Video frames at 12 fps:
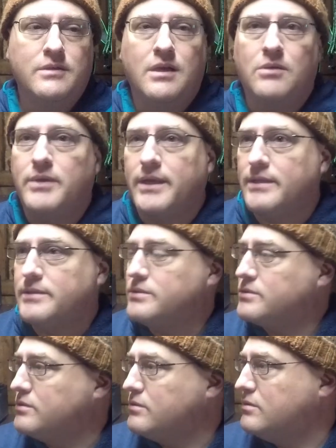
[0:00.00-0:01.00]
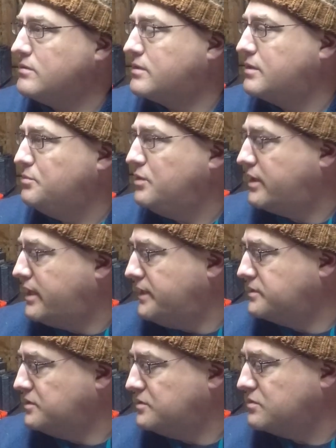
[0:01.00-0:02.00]
I want to get this little
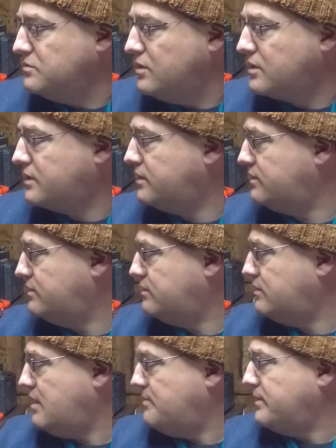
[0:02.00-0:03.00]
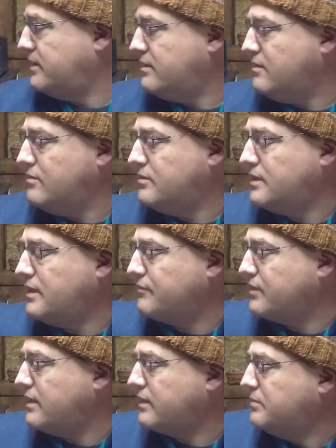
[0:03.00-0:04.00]
communications nook up and going.
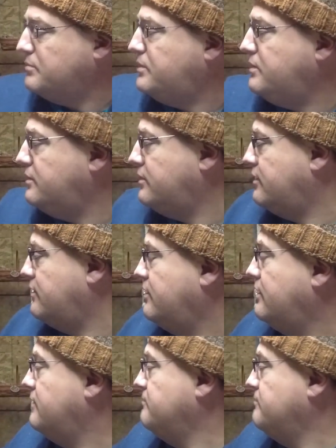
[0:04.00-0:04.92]
I've got a computer,